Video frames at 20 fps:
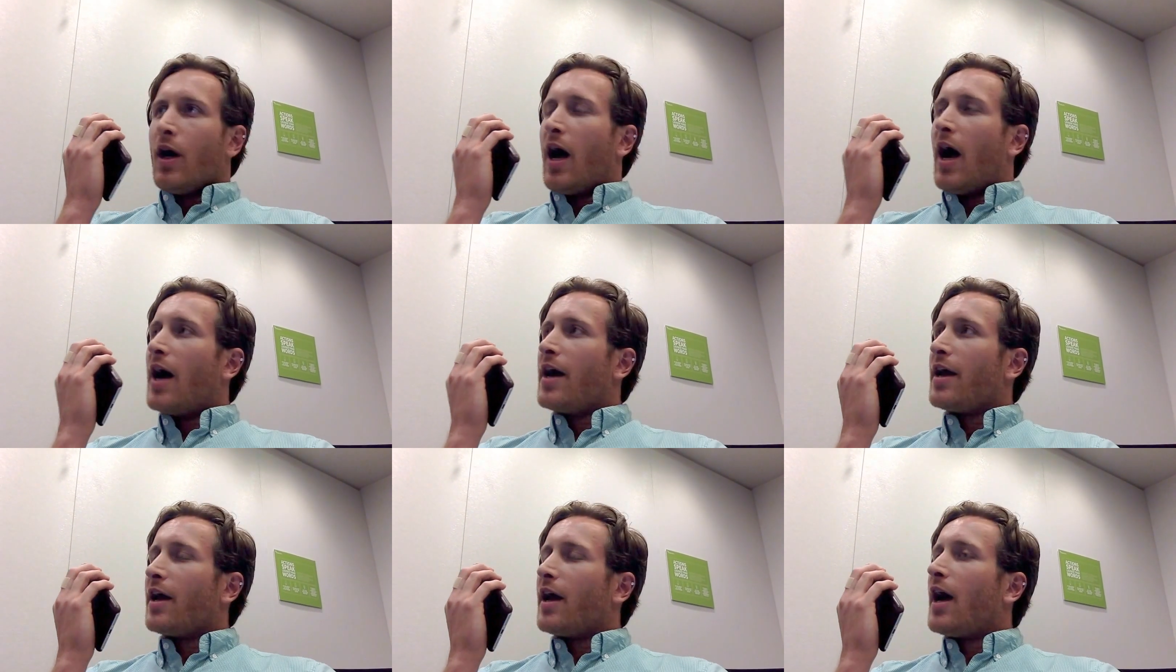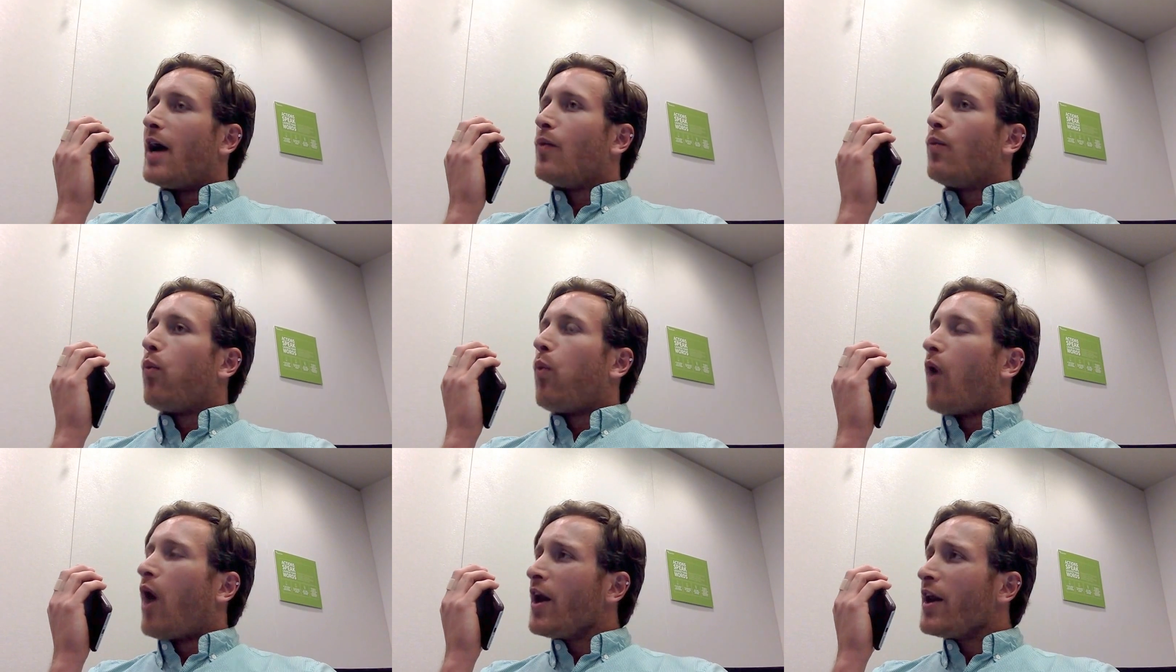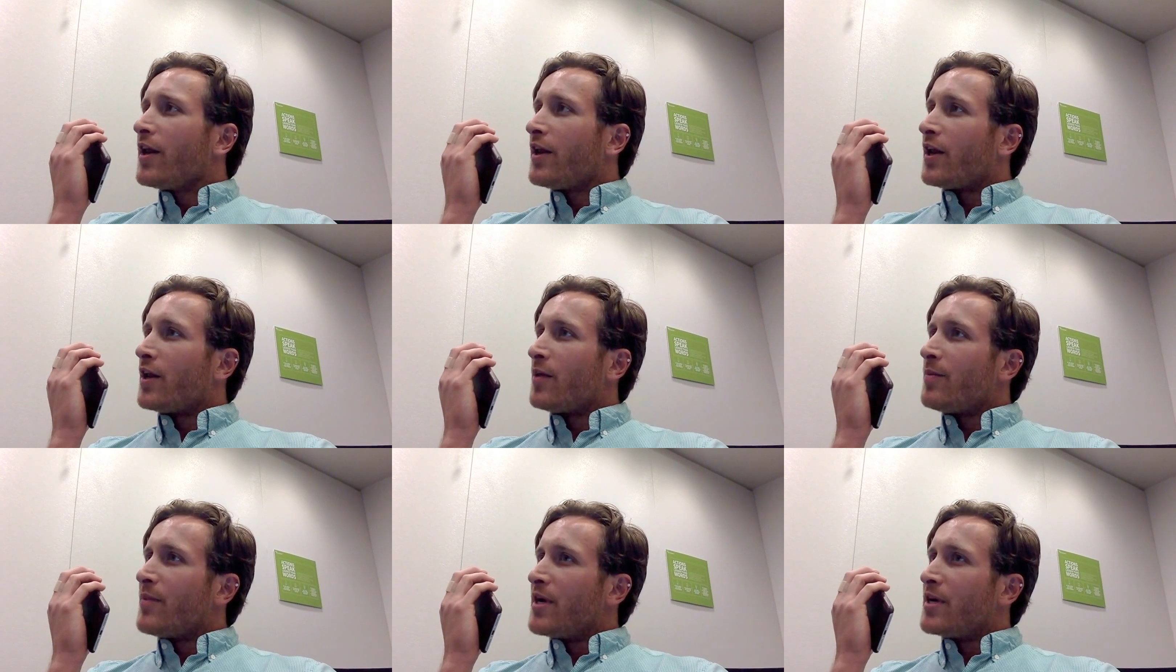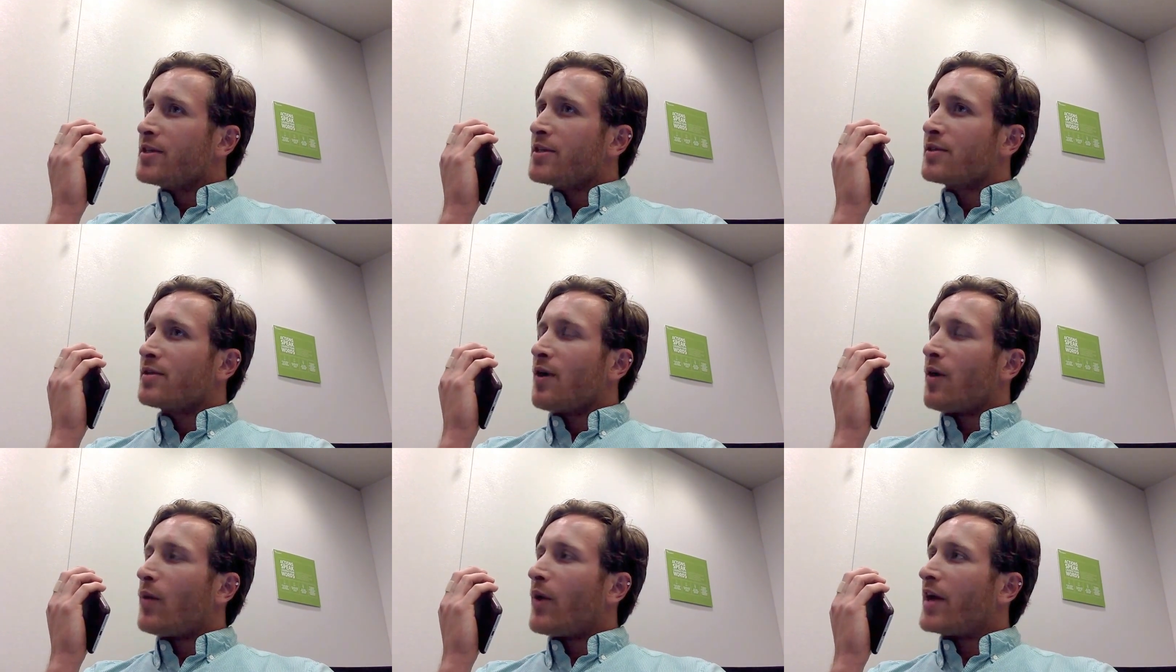I, I wanted it,
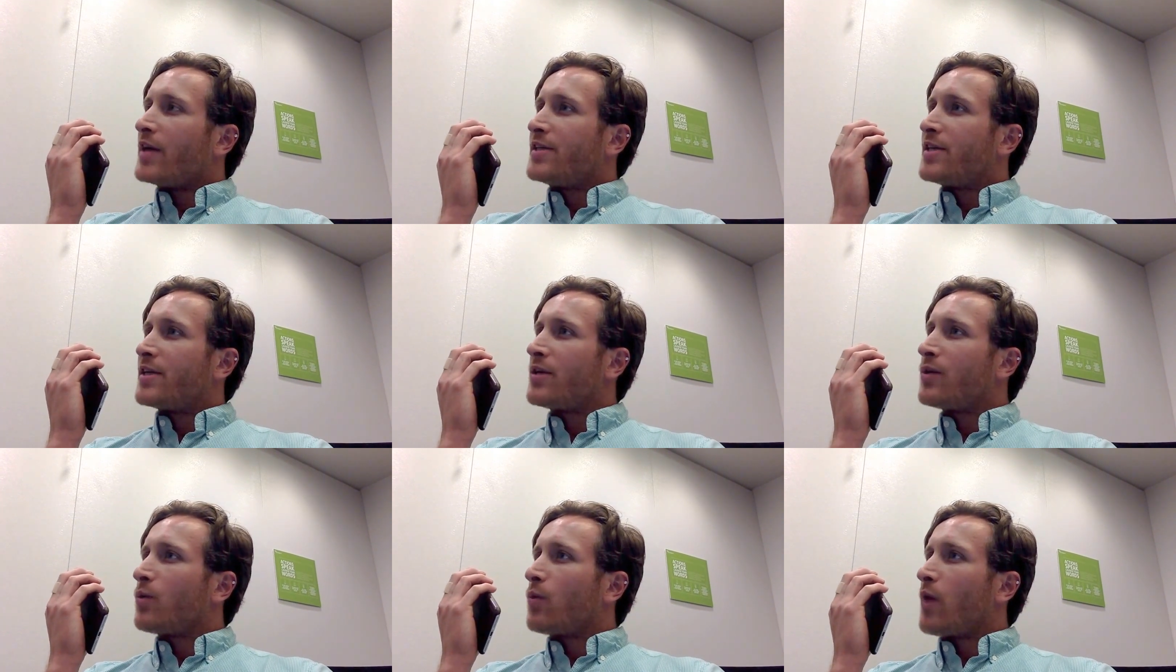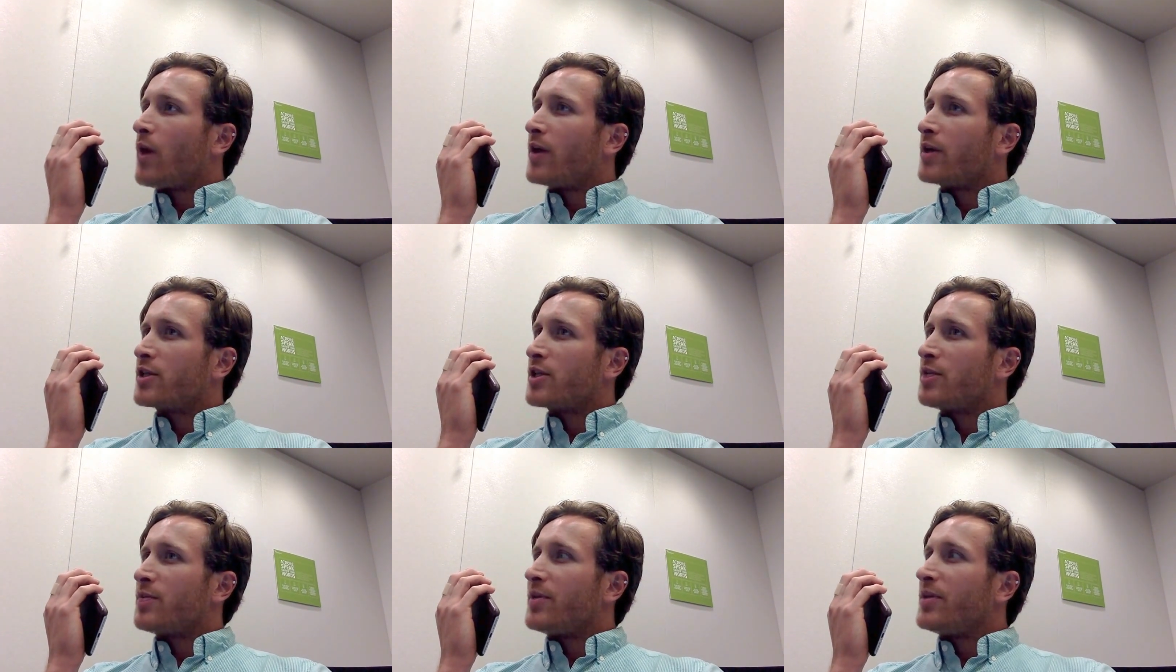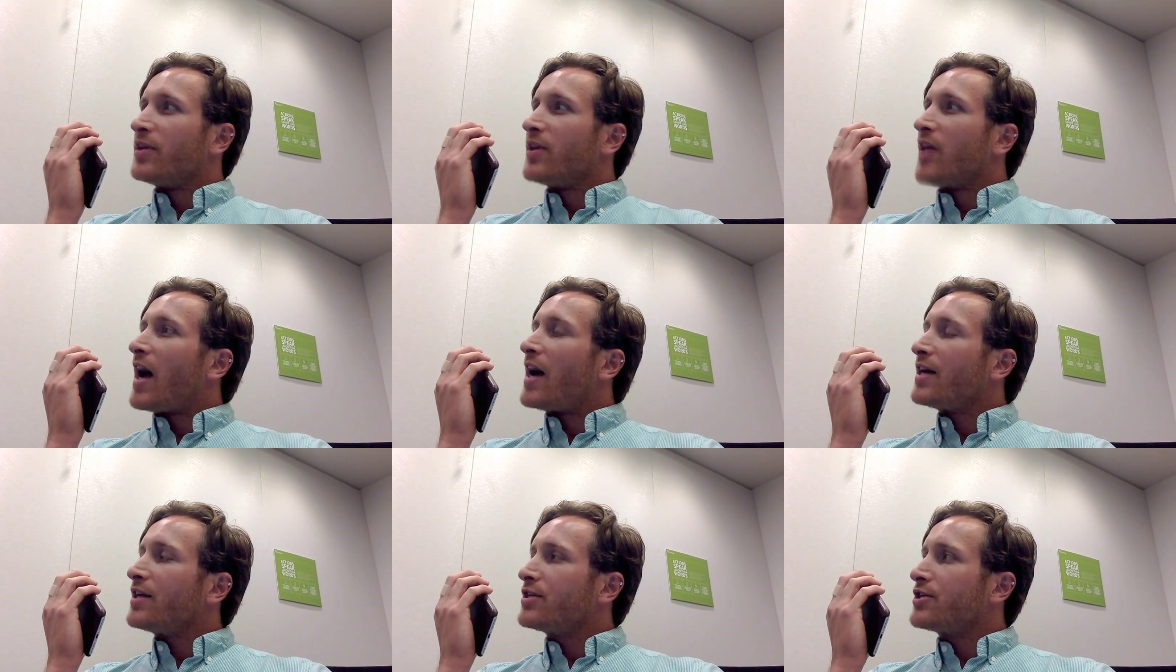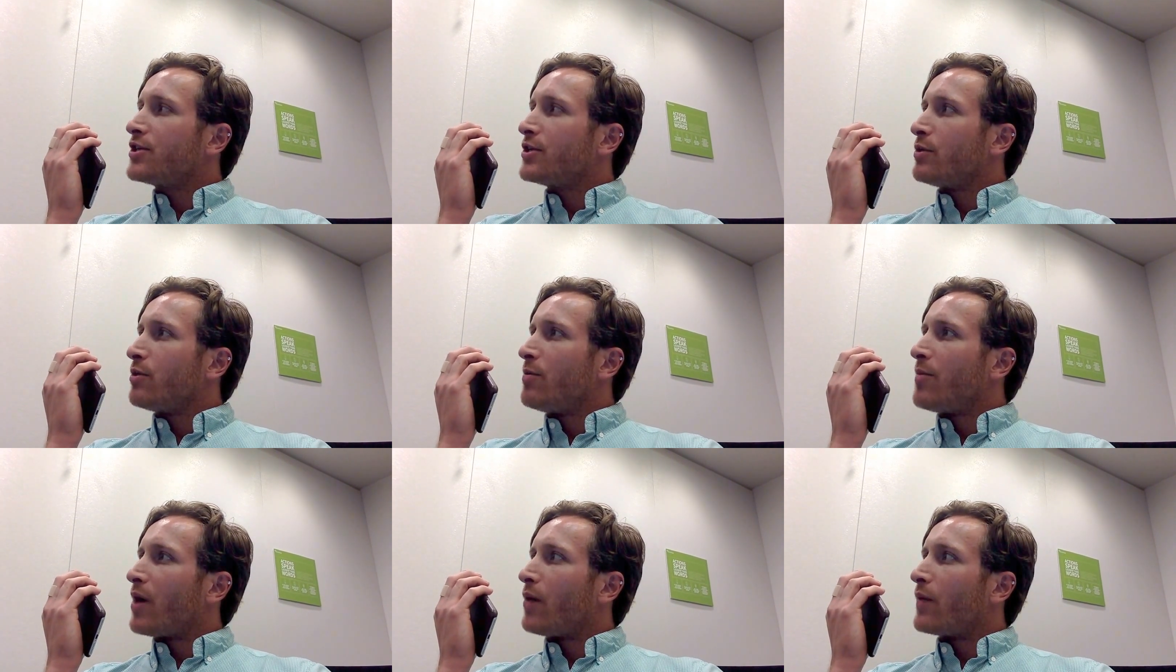miss. What I didn't want is to be lied
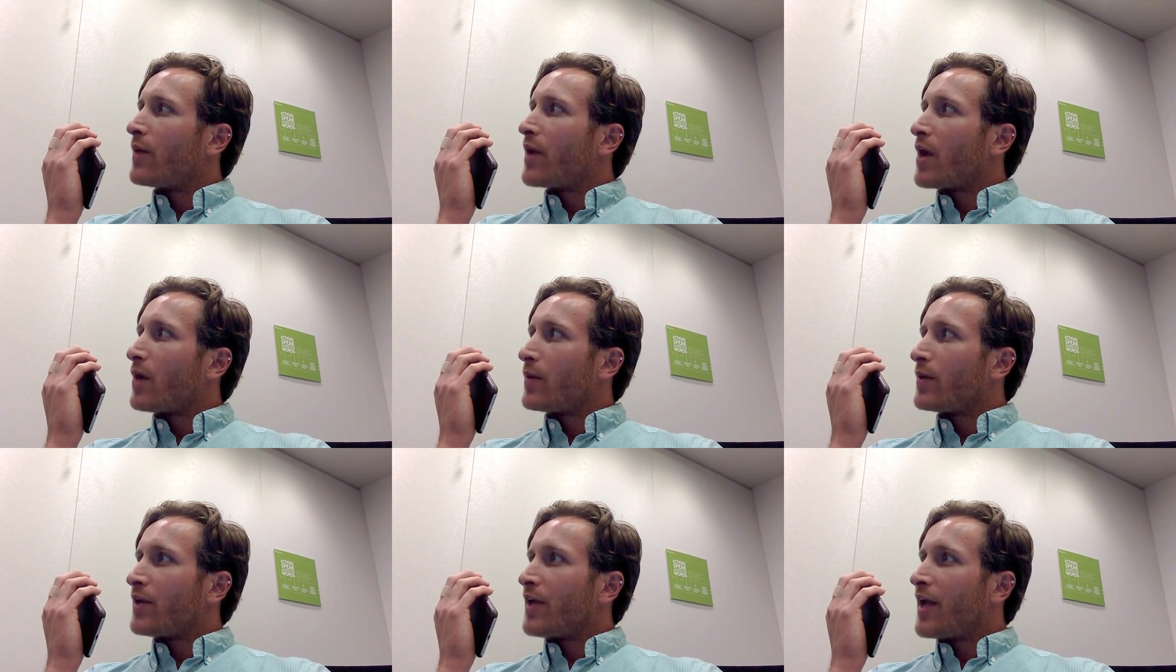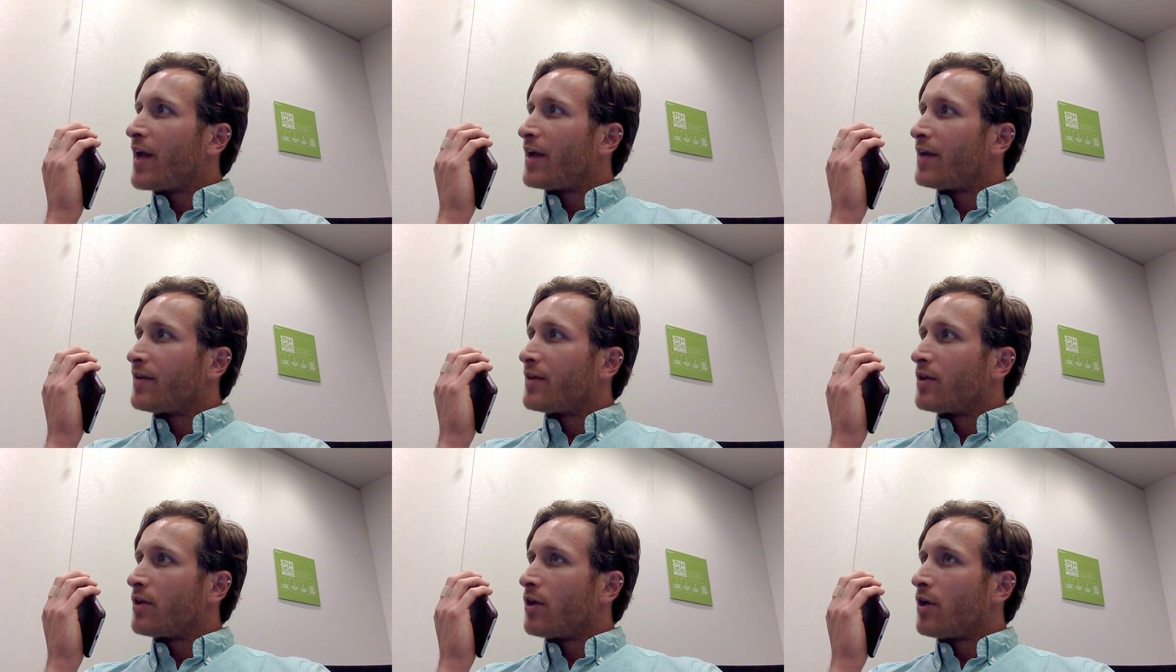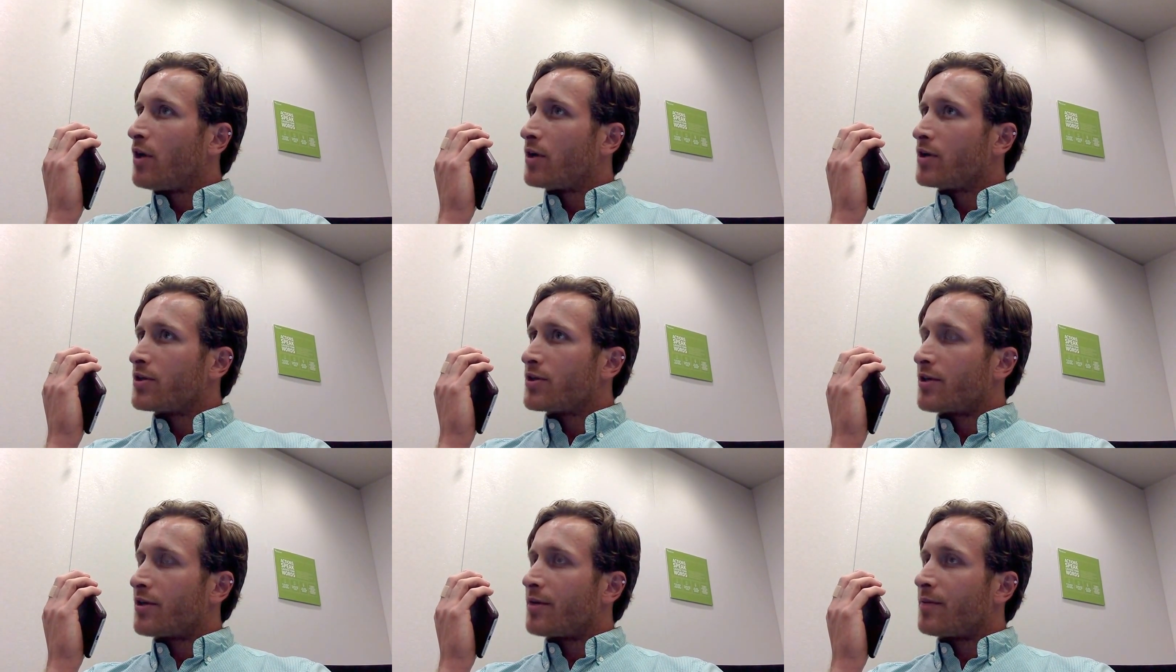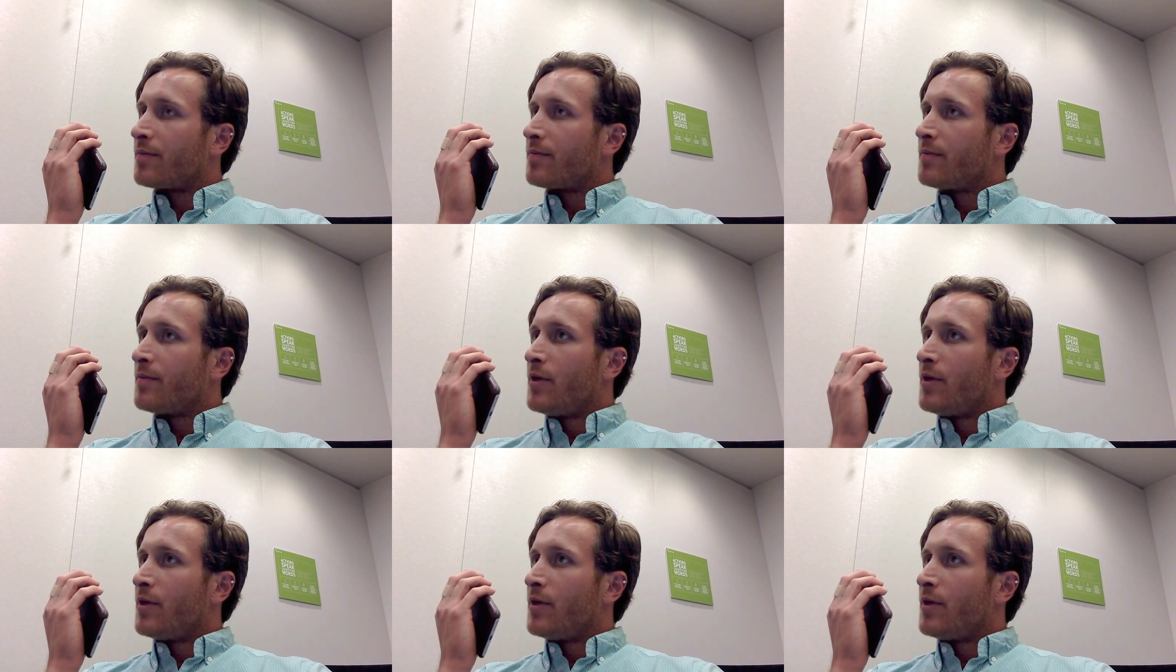to about what I would get in the long term